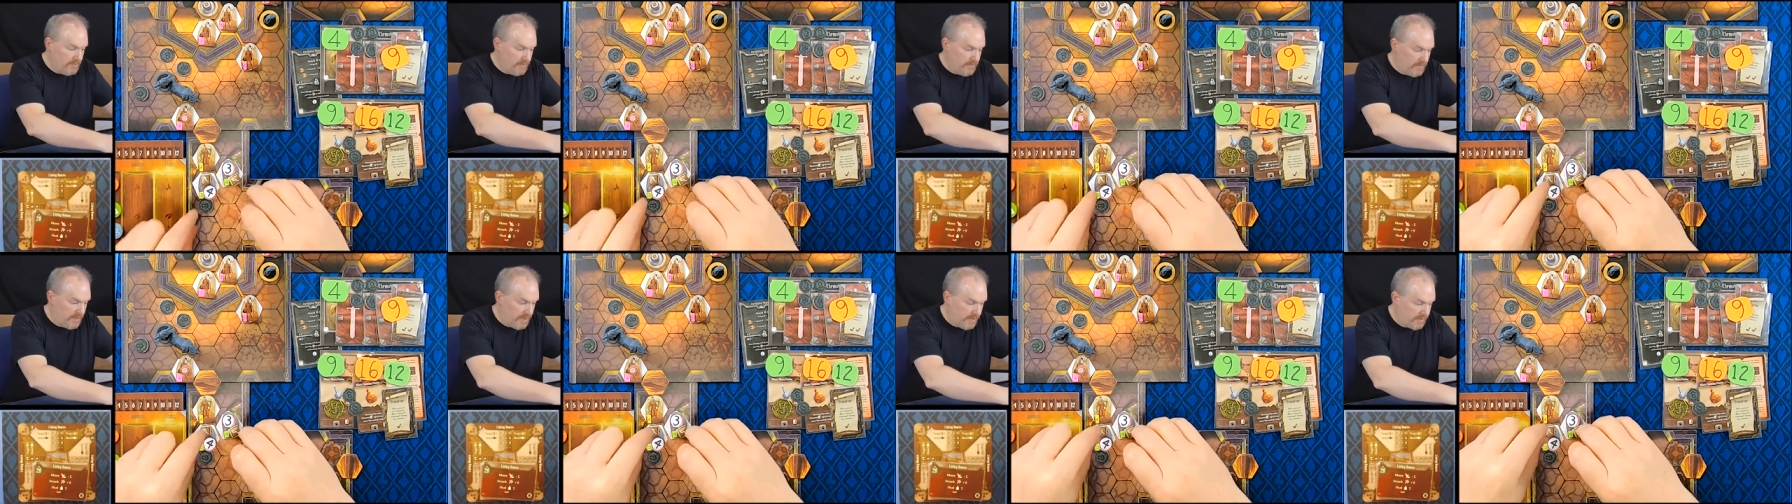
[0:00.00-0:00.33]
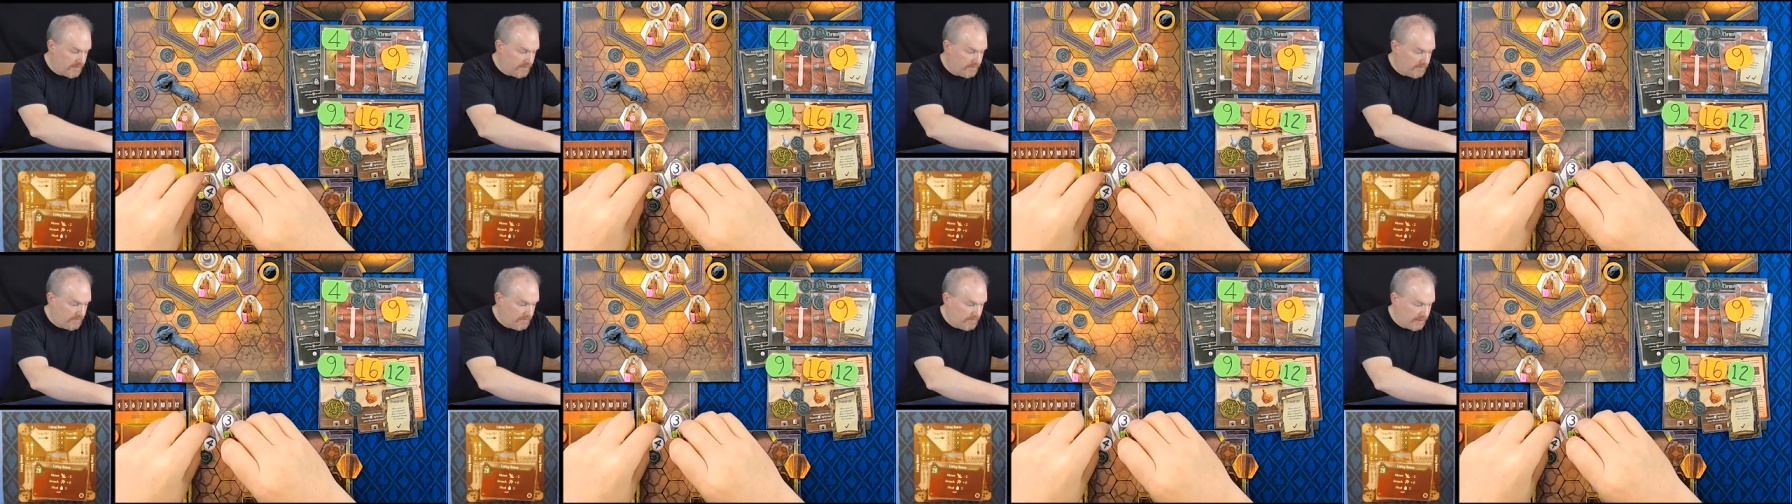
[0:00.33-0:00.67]
But
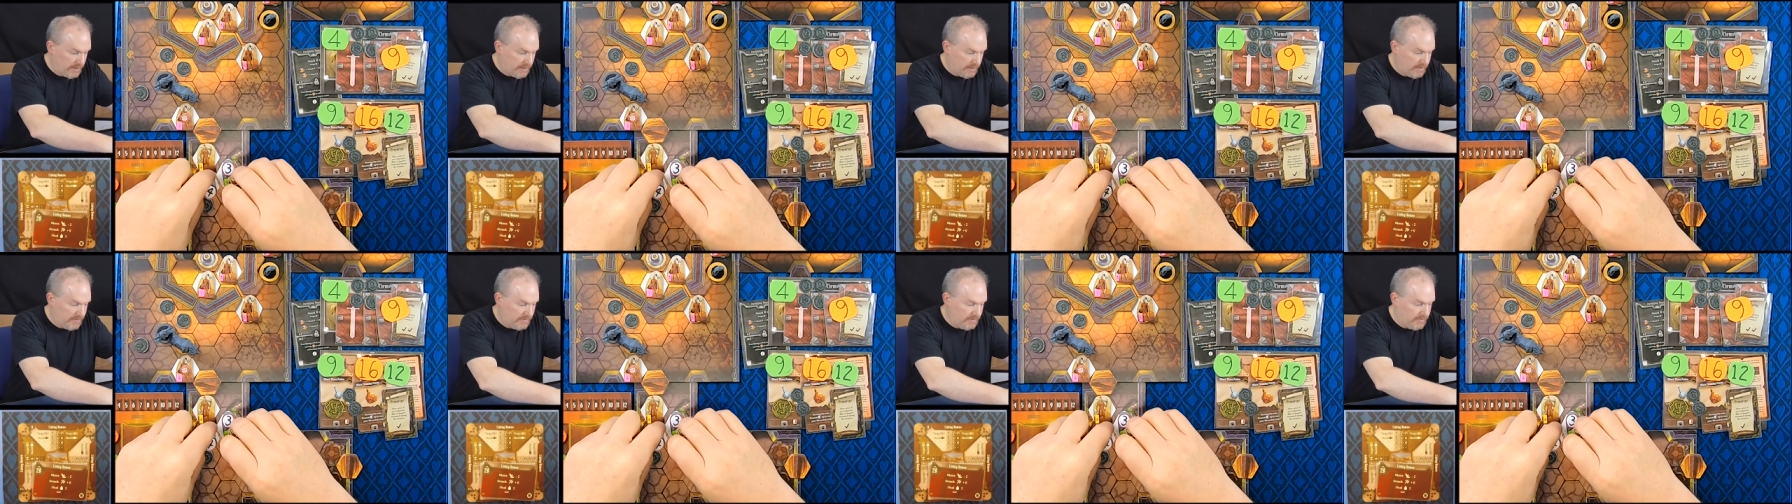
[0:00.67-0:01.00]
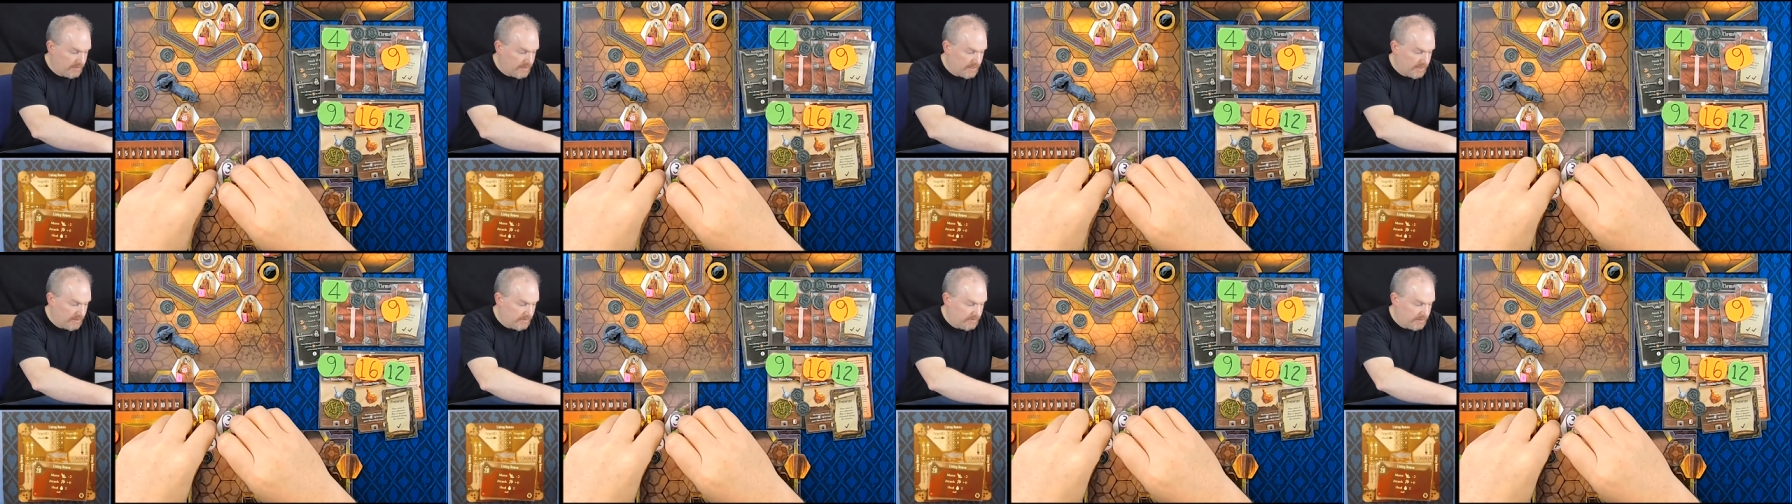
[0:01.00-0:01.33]
their muddle is
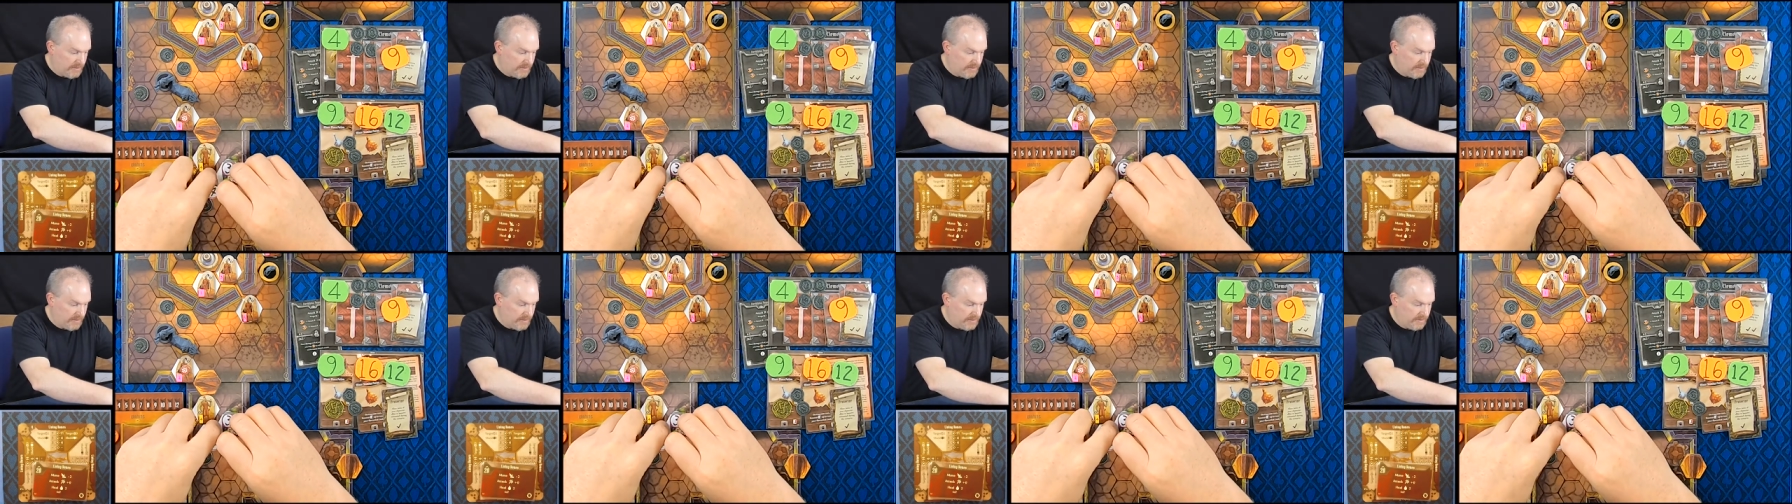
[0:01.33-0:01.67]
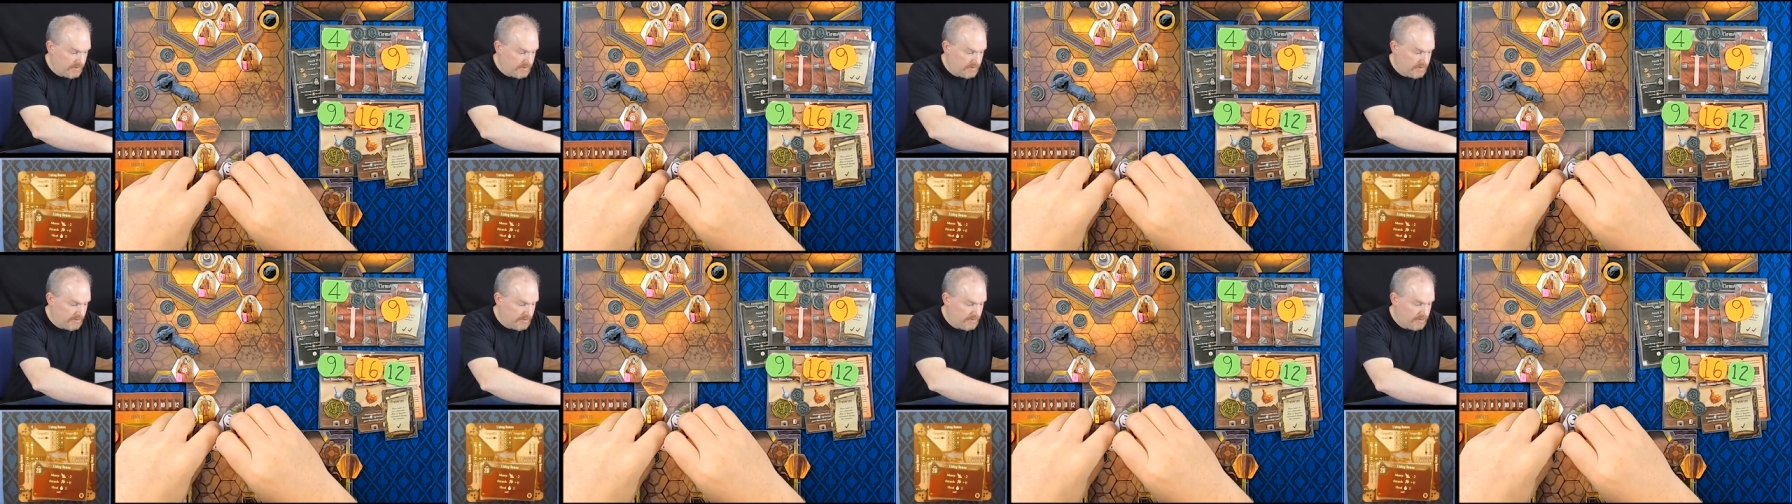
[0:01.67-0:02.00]
now
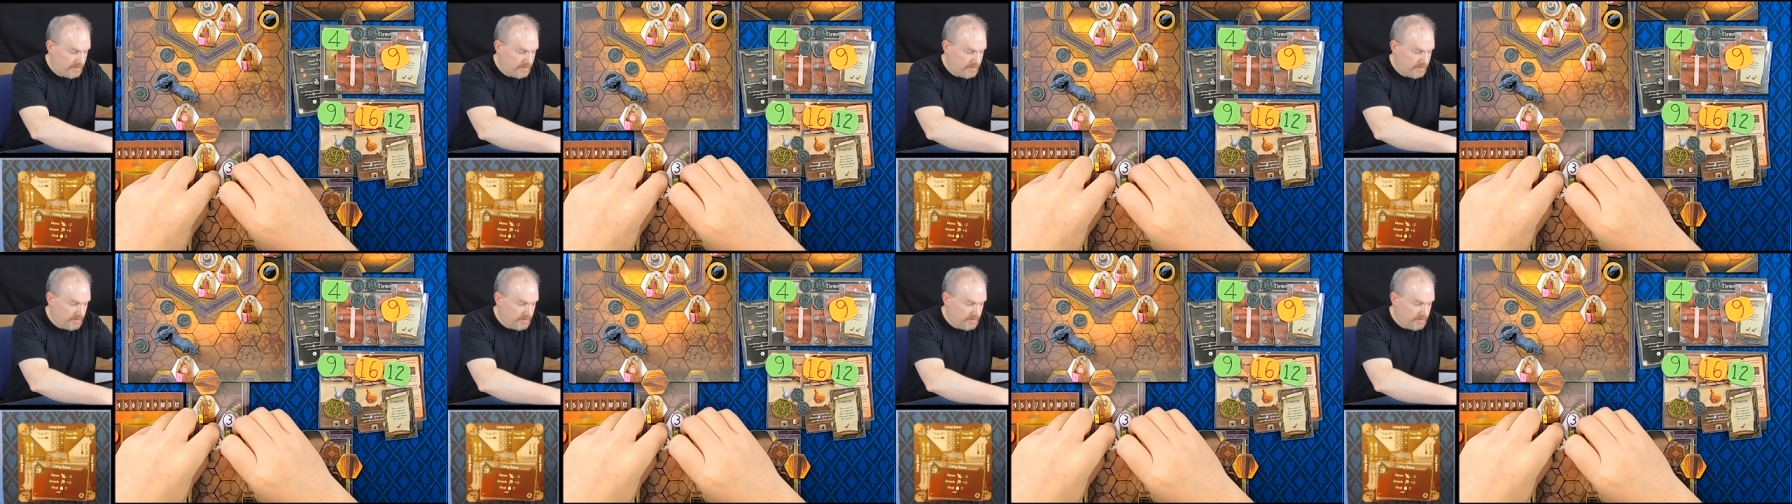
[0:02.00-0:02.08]
gone.